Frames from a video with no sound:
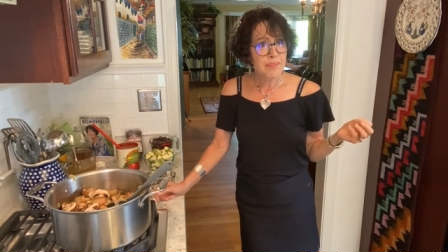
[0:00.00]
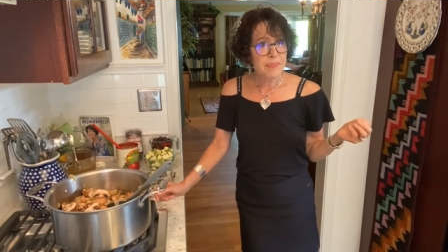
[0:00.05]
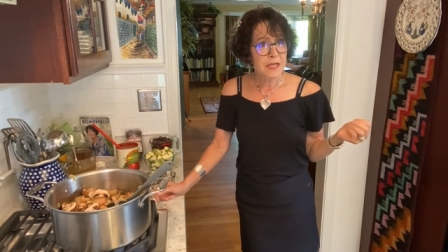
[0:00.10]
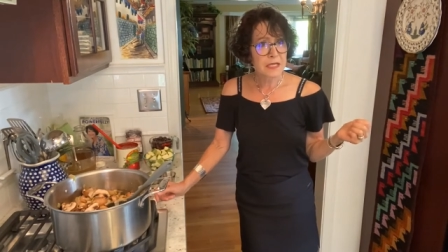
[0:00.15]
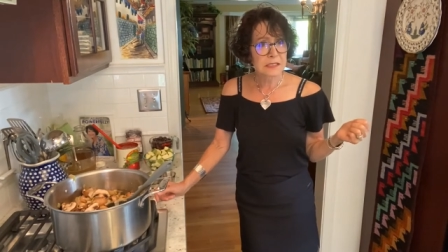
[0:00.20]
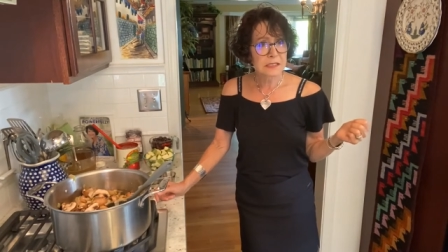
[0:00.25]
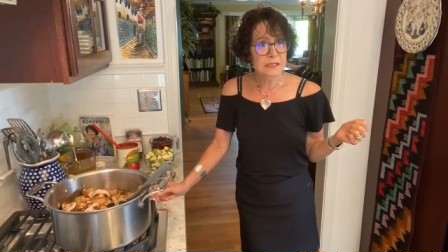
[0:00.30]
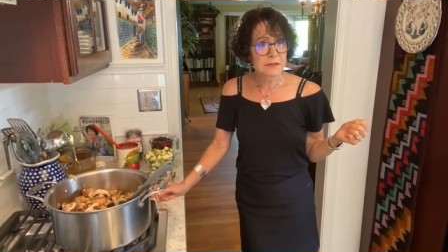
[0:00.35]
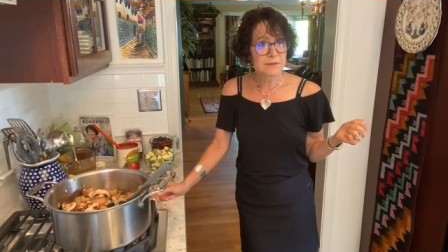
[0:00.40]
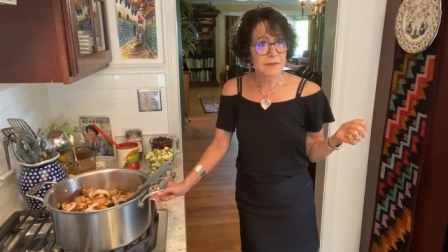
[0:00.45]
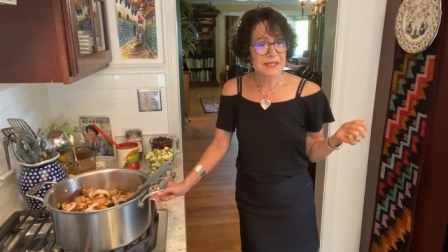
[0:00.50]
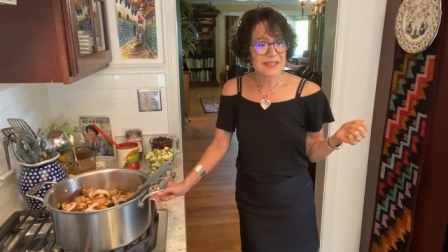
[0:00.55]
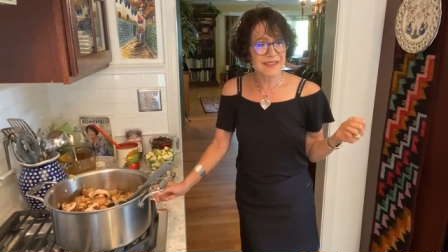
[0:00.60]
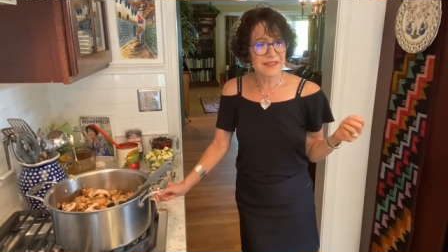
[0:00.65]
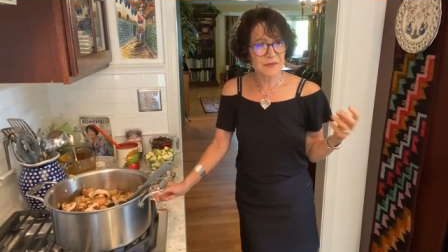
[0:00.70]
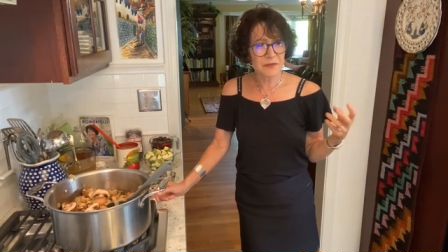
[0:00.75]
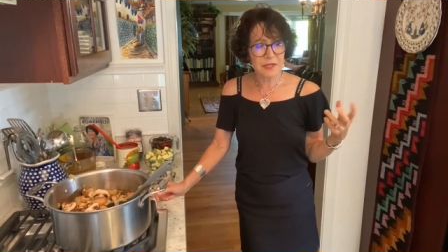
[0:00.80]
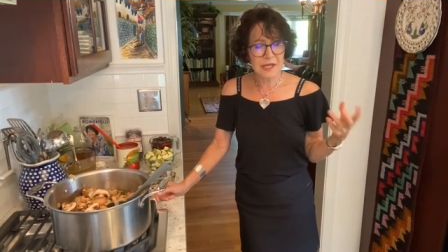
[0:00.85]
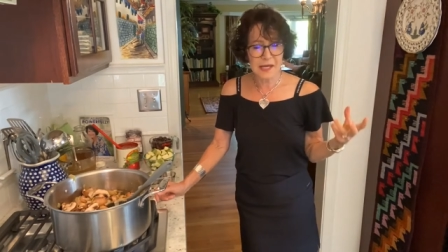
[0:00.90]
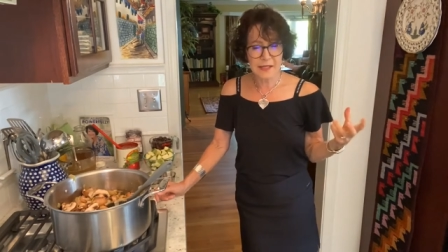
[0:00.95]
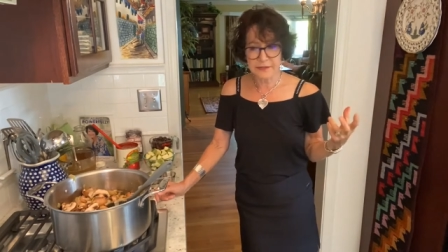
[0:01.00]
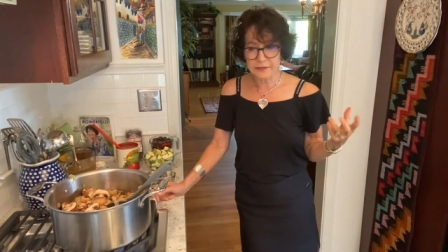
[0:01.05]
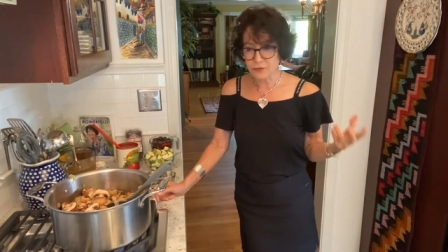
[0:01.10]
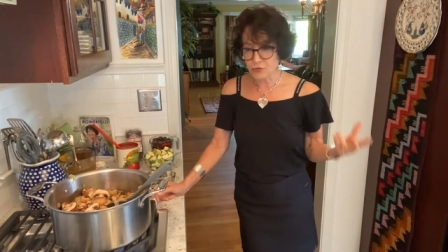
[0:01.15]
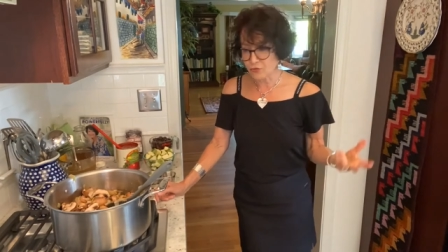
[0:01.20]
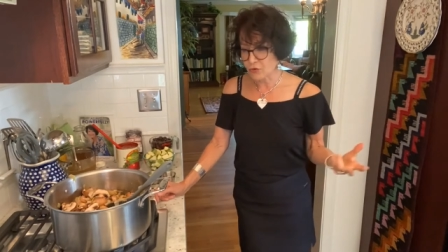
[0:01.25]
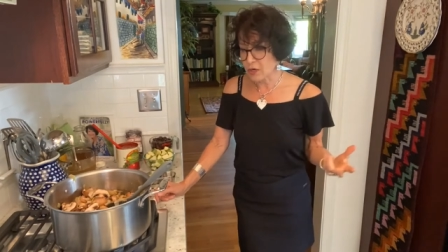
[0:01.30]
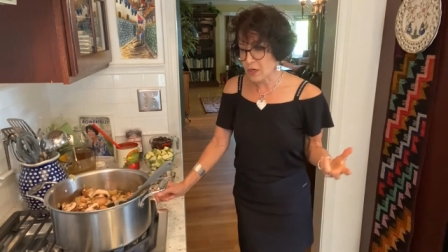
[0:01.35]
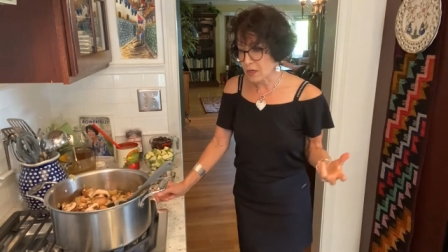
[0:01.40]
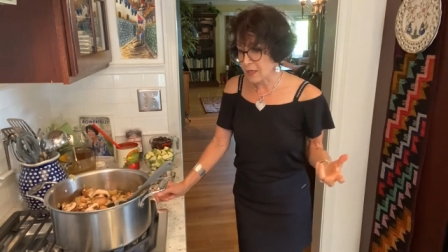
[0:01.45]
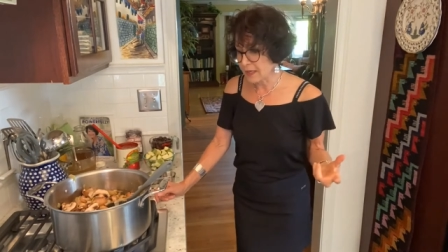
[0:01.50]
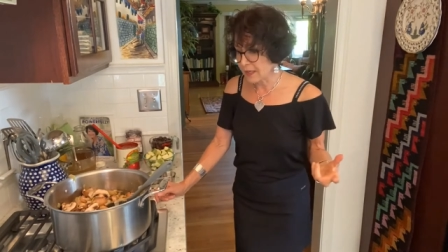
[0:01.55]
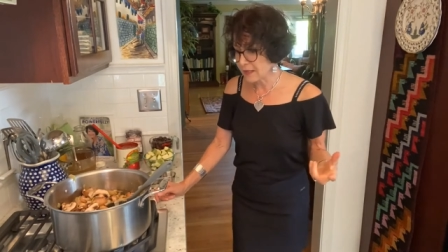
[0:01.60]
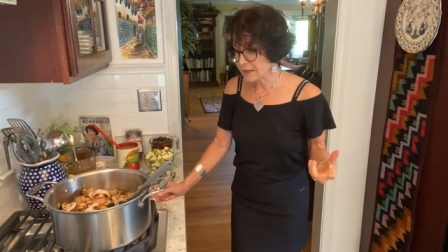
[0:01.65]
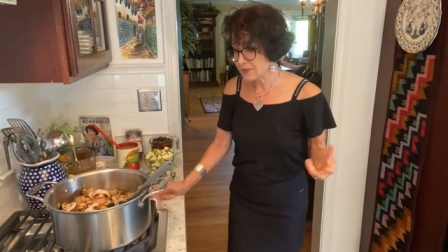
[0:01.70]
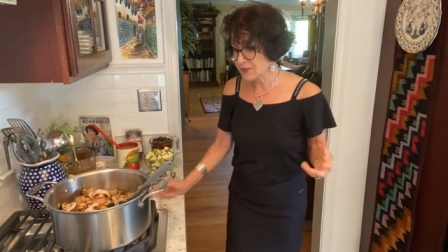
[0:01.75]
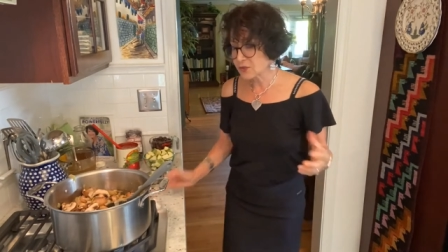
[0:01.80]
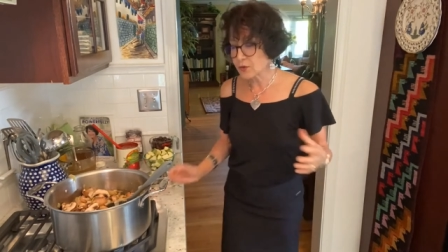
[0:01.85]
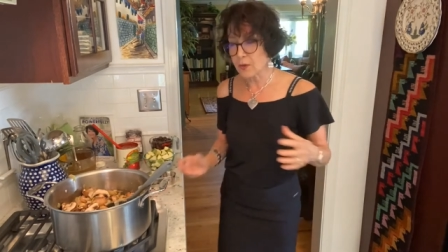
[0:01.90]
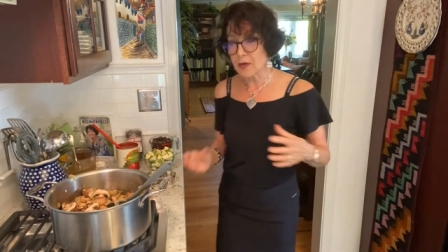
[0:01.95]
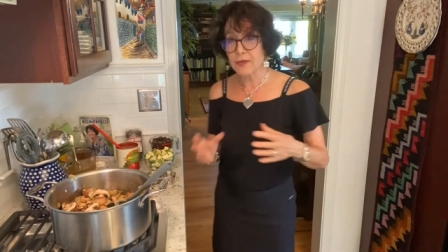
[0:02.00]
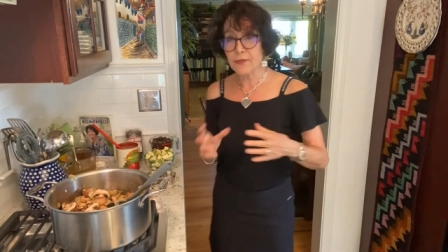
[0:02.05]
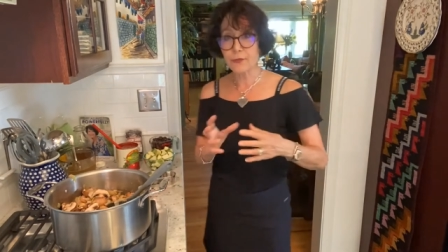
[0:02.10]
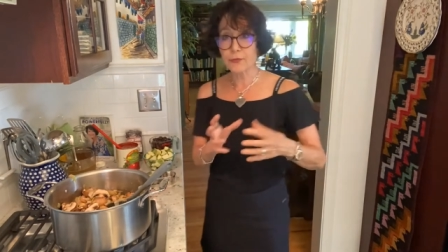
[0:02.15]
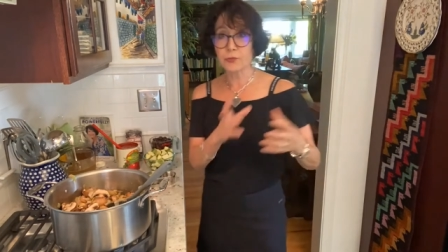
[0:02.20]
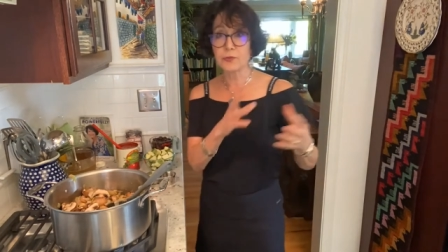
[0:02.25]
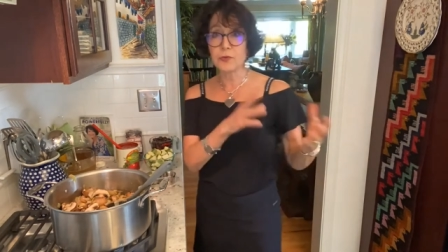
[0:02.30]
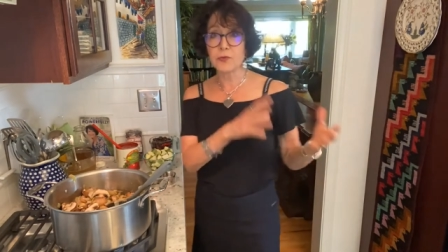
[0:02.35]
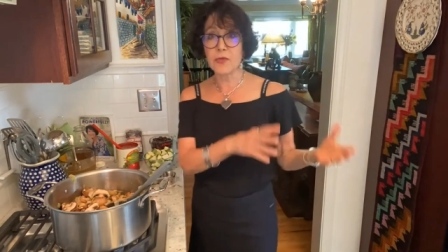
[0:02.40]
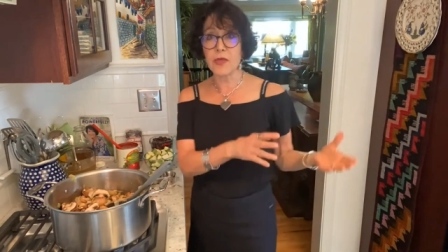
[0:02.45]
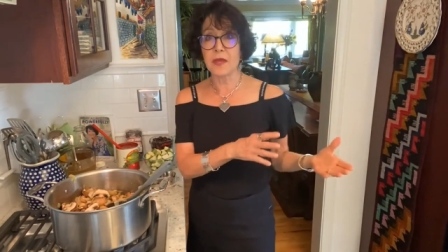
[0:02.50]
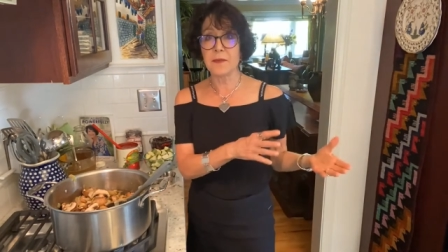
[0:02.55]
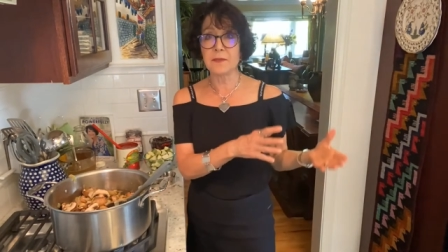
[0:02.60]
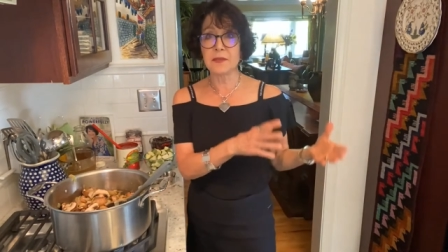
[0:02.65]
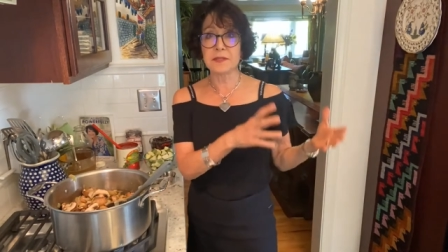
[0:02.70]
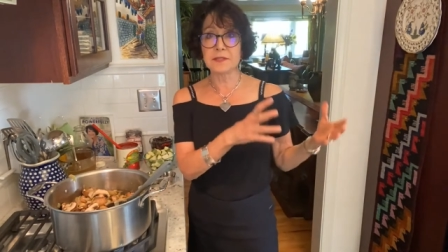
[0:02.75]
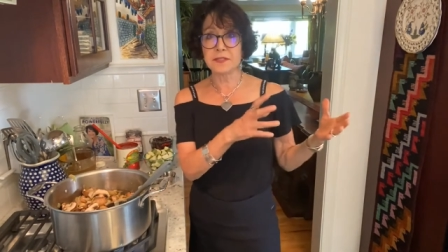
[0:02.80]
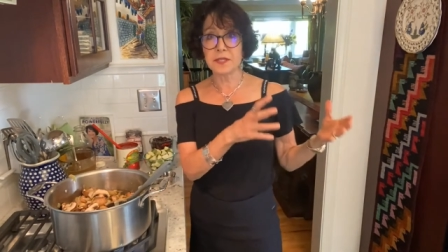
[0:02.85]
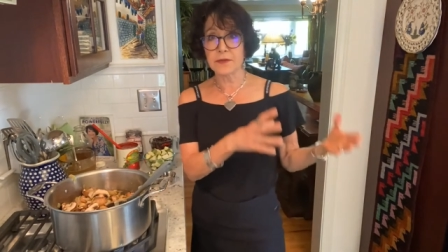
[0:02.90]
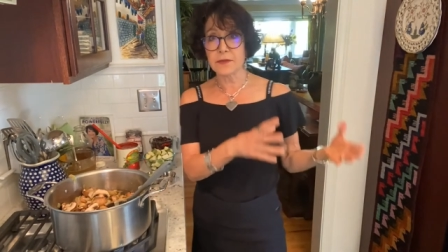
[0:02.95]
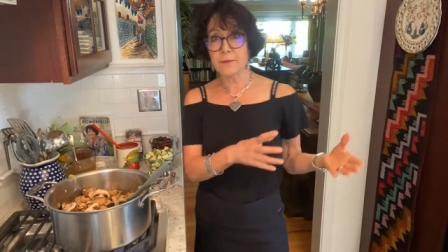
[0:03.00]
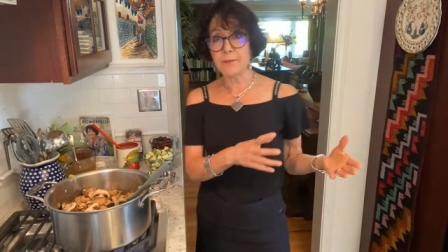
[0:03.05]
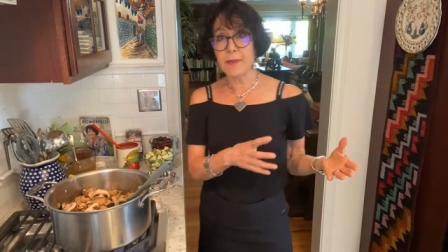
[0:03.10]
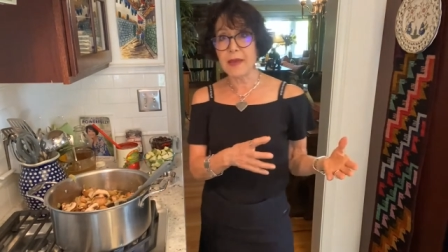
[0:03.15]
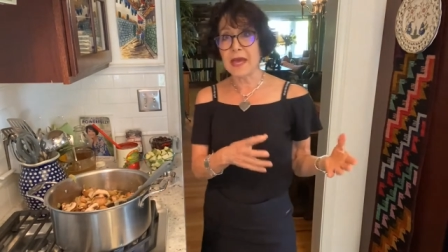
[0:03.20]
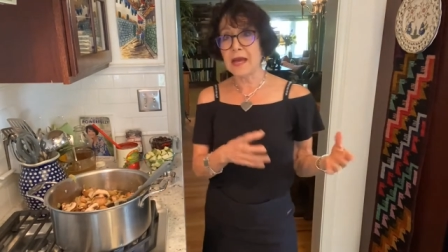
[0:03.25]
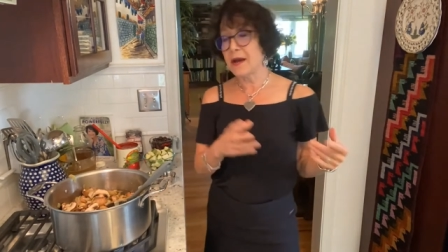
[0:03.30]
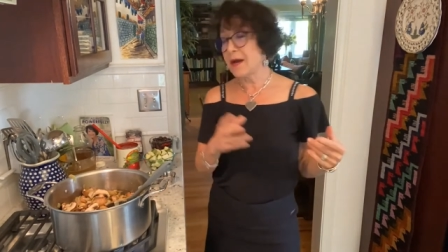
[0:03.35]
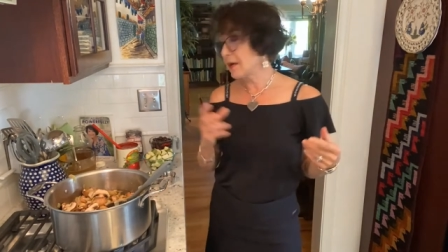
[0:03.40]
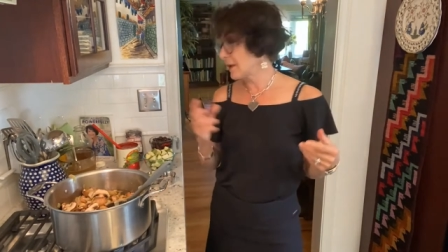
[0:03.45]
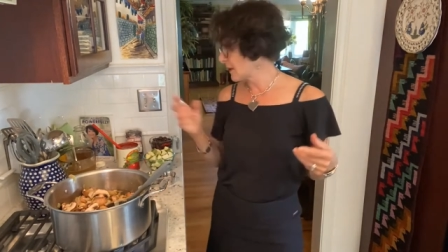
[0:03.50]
um, they were kind of dry, and so I threw them into the bag